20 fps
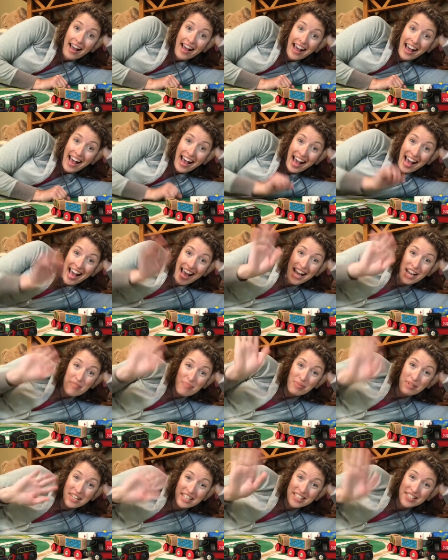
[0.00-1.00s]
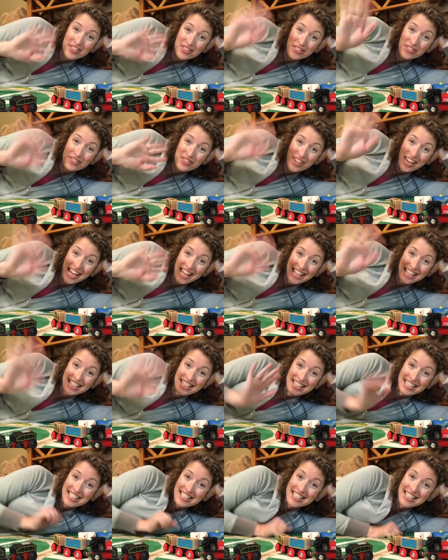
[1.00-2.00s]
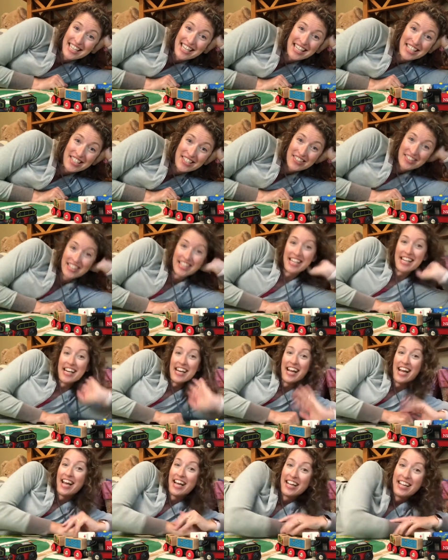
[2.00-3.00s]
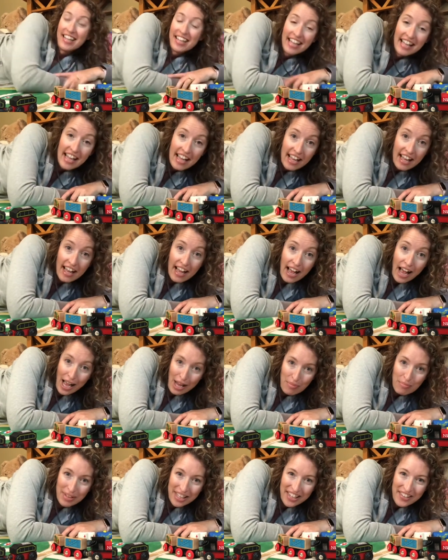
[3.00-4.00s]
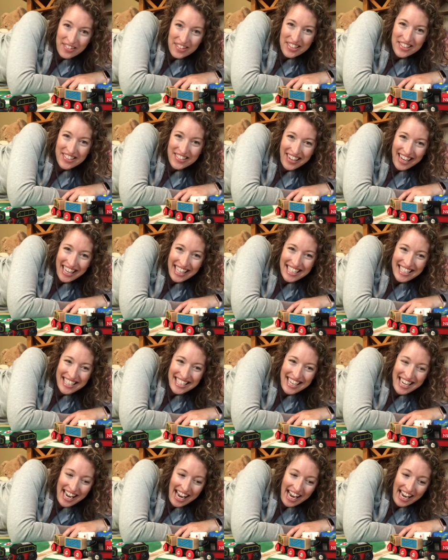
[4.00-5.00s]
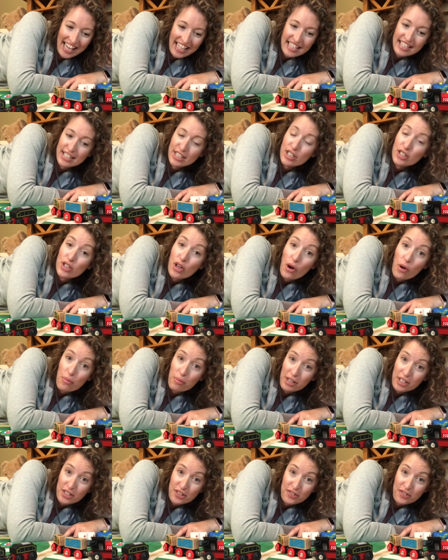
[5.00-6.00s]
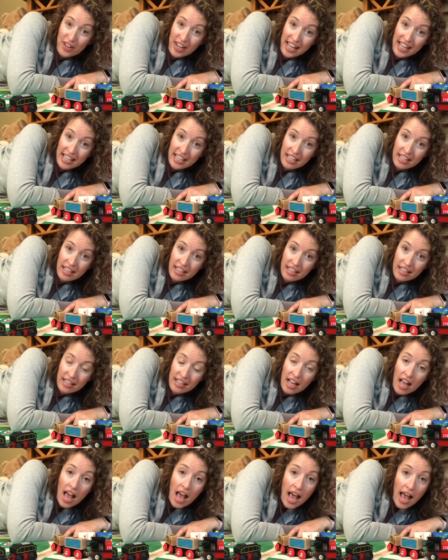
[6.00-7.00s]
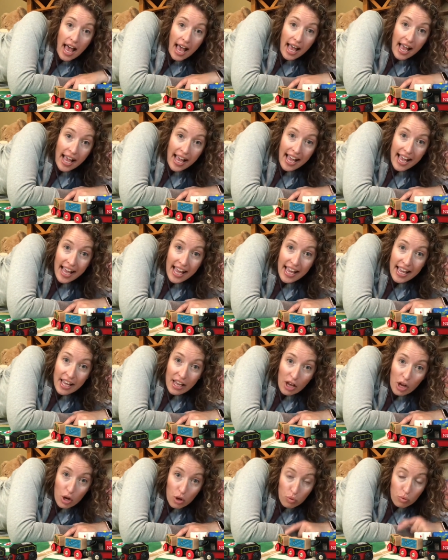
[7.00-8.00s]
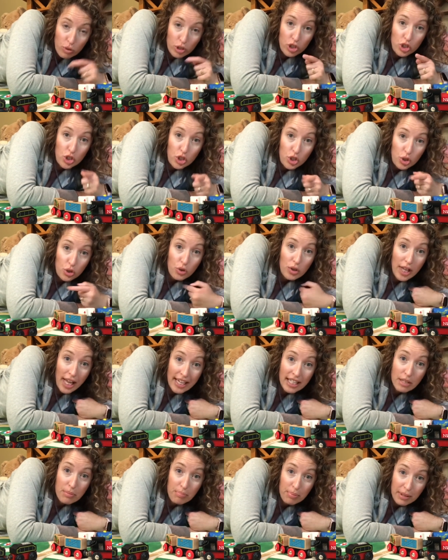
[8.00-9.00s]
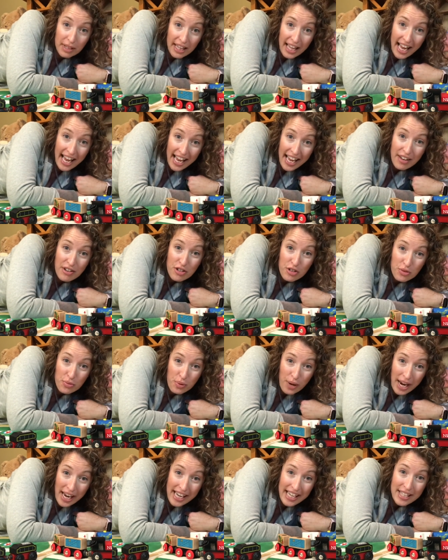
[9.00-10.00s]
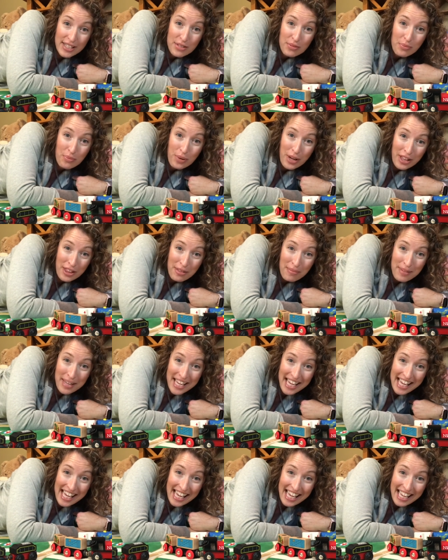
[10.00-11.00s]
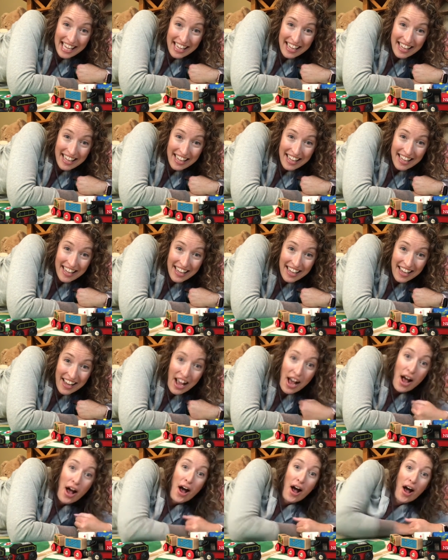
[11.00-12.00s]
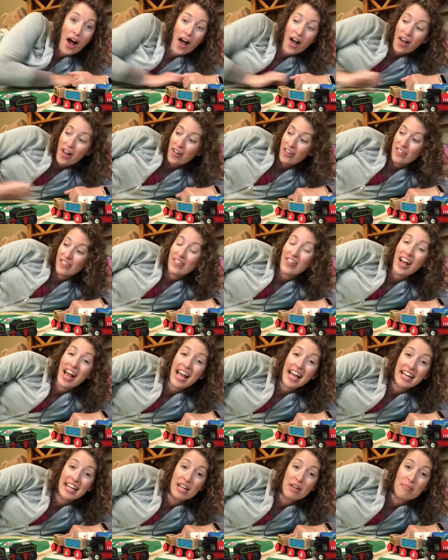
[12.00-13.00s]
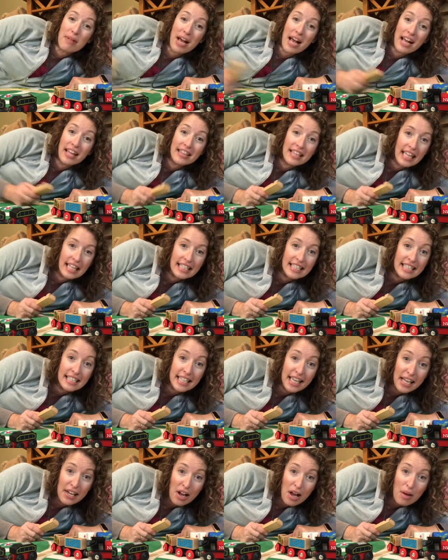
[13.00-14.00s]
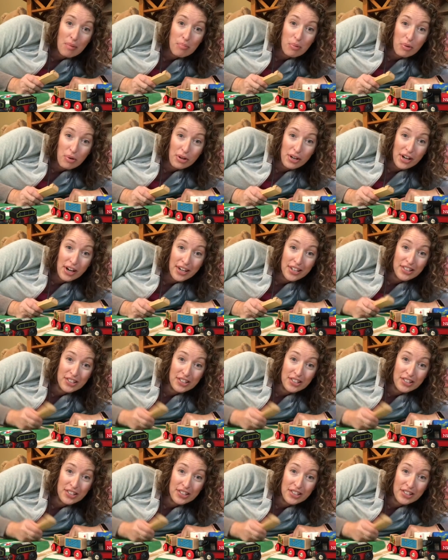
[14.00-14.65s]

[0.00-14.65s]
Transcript: Hi, preschool friends. It's teacher Anita. I'm playing with trains today. It's so much fun. Hey, would you like to play trains with me? All right, come on, let's get on board our